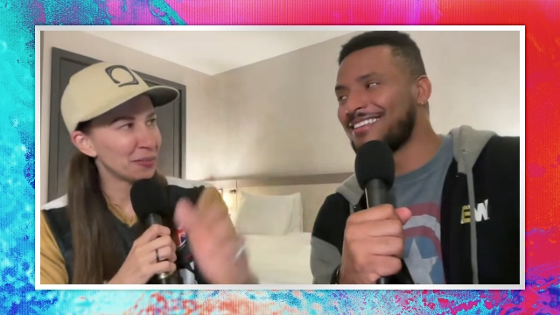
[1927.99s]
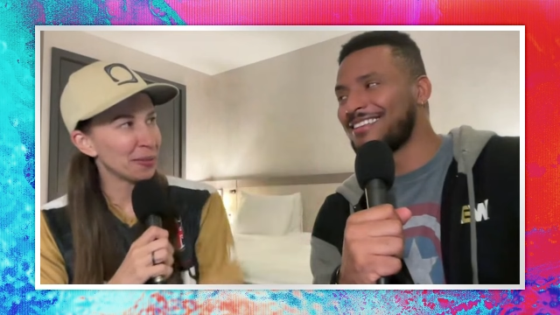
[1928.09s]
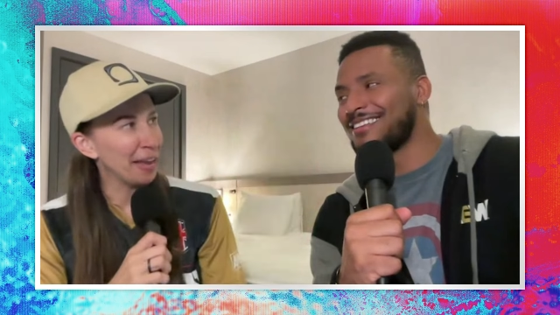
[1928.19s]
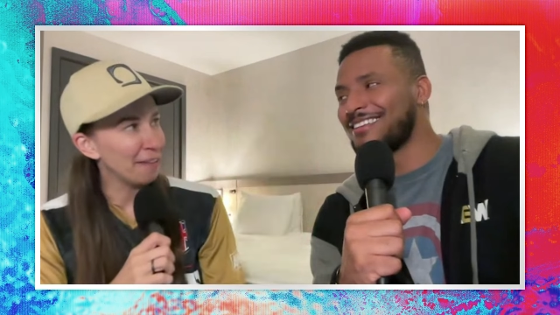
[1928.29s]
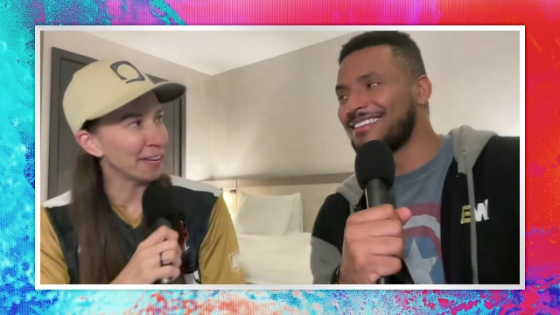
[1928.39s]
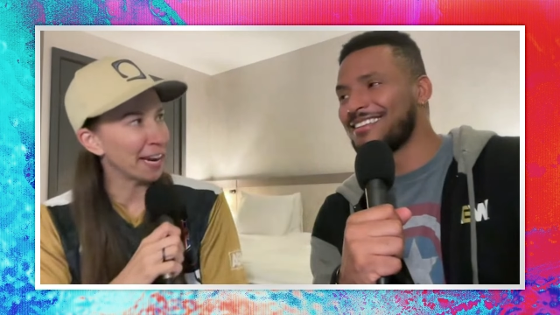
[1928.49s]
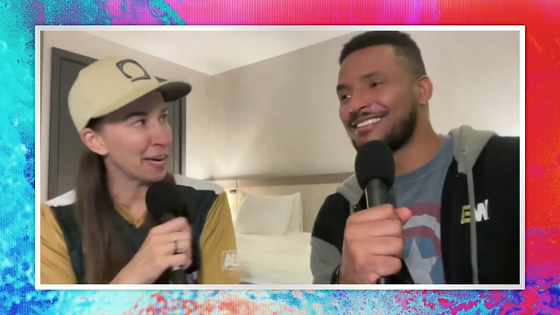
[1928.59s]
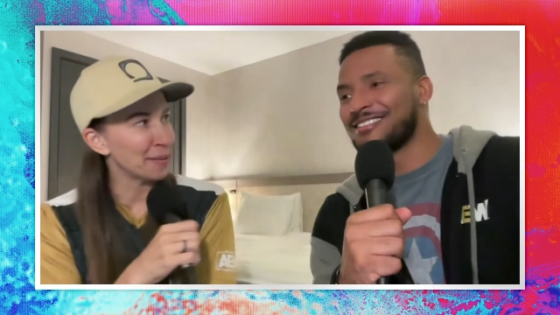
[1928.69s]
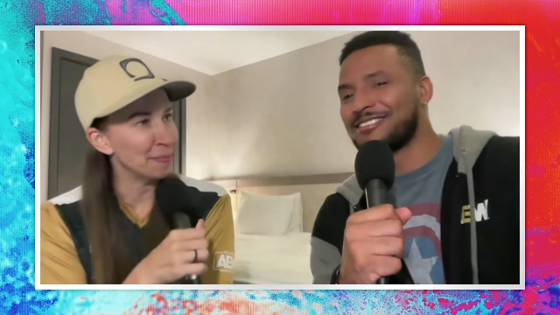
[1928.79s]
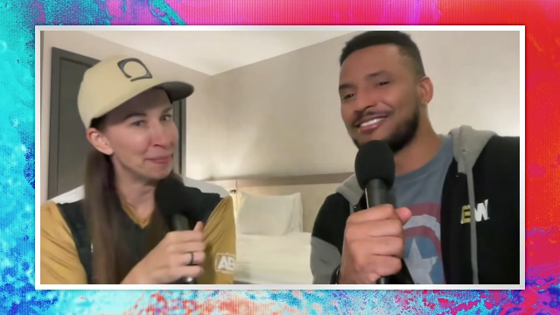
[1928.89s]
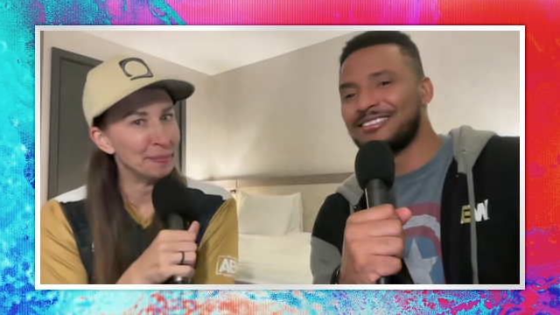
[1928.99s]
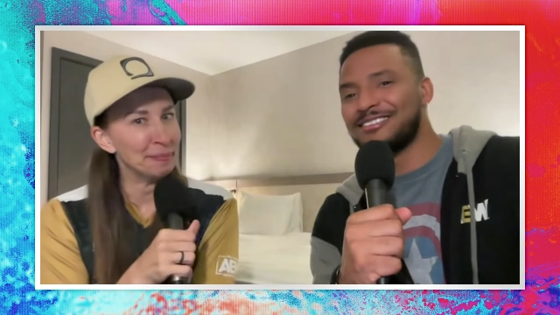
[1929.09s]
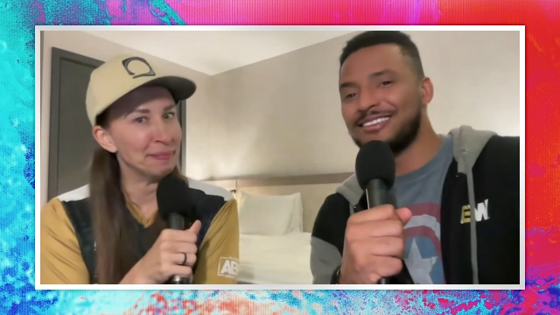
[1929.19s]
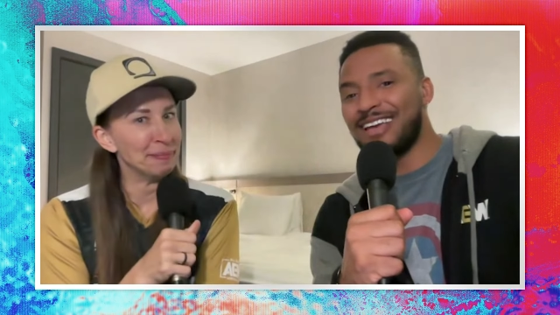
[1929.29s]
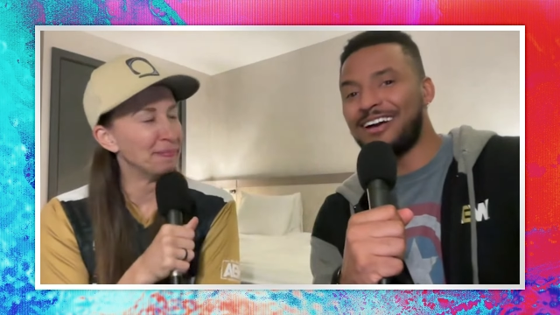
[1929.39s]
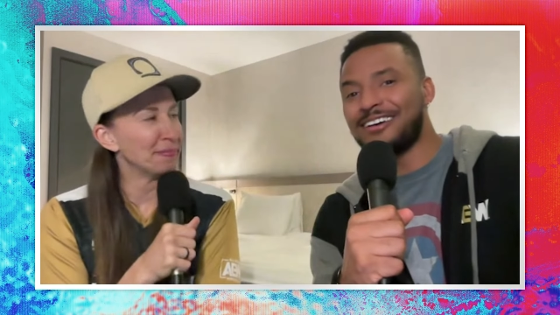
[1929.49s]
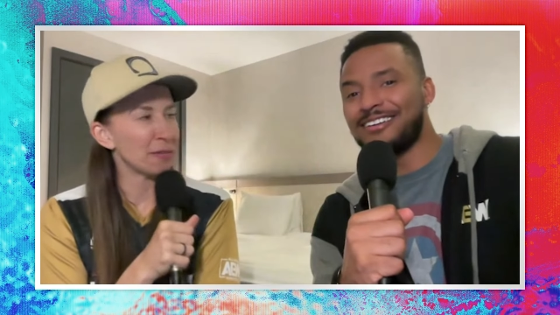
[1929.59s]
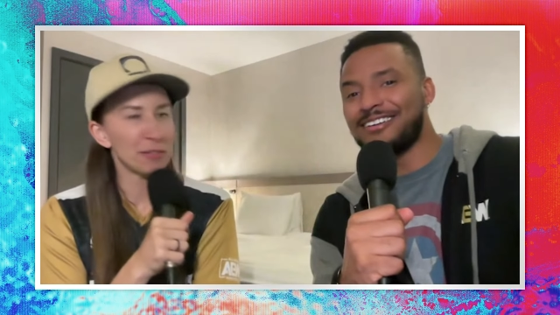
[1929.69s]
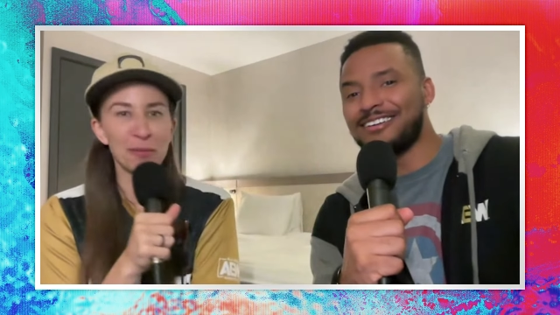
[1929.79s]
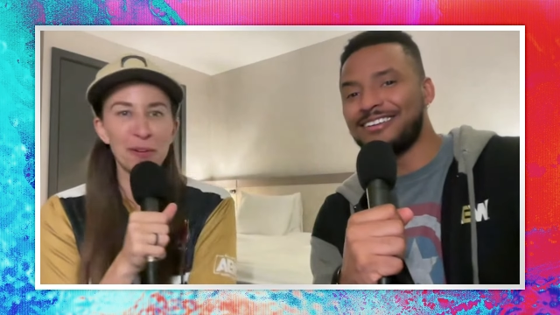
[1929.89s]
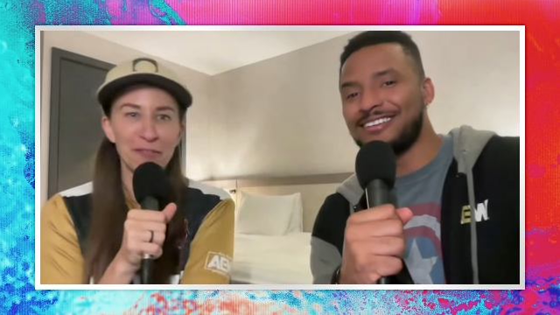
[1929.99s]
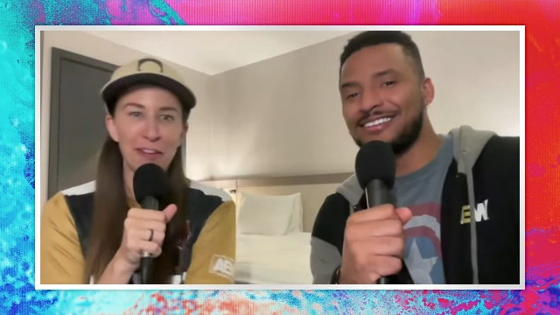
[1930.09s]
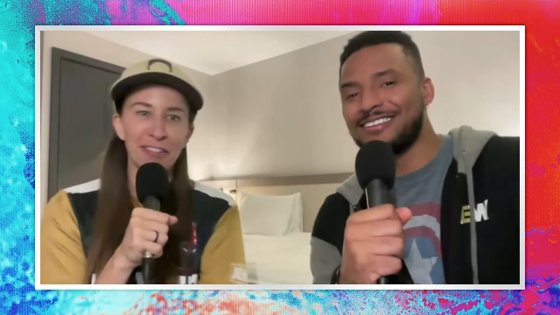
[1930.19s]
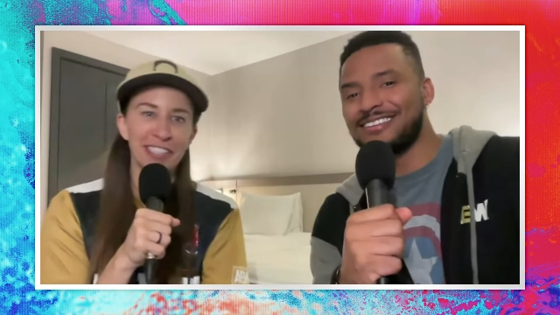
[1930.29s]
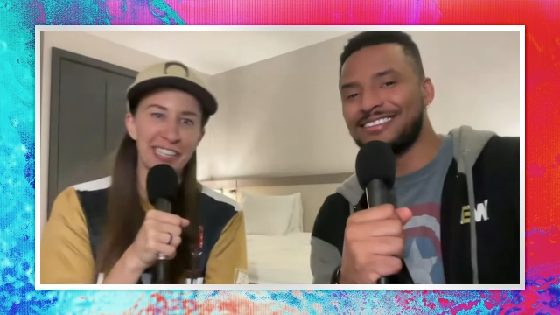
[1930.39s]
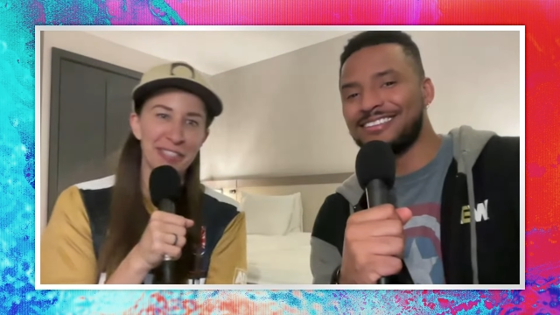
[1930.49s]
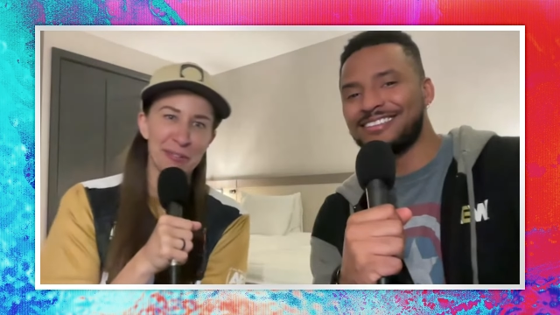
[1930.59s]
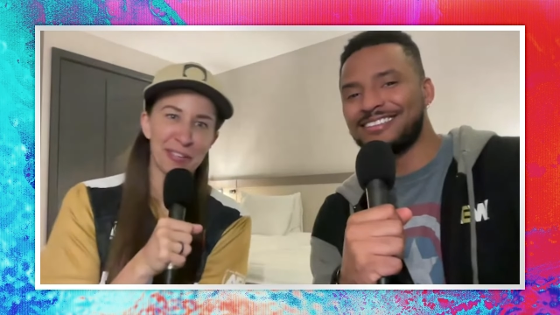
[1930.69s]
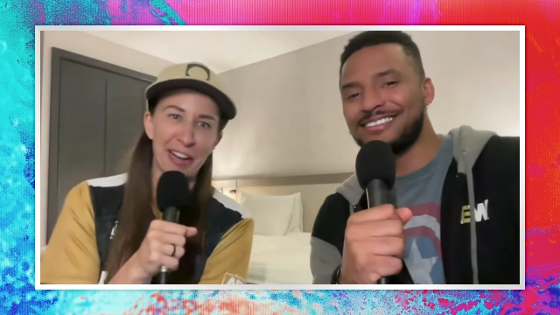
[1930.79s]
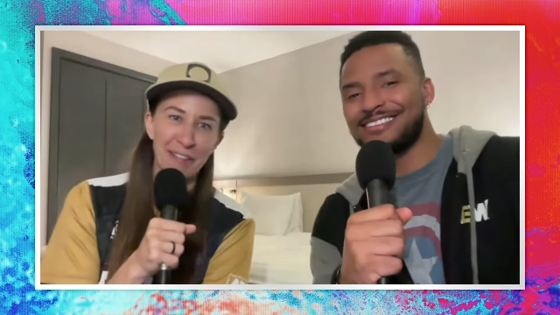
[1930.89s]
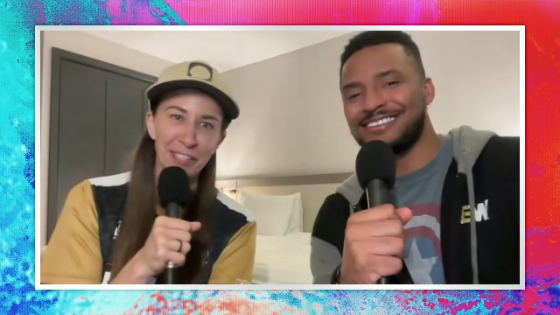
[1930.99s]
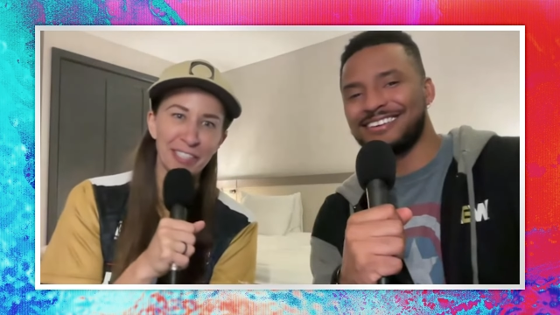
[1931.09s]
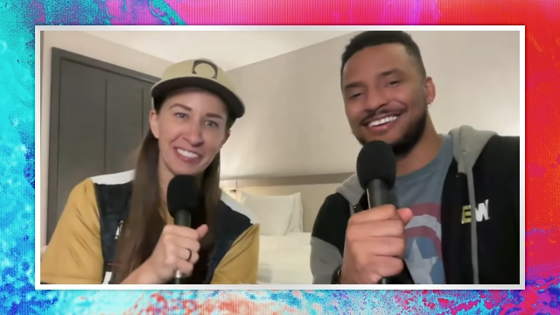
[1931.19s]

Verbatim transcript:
Speaker 1: were laughing at him. Yeah, it was one of my favorite days of work ever.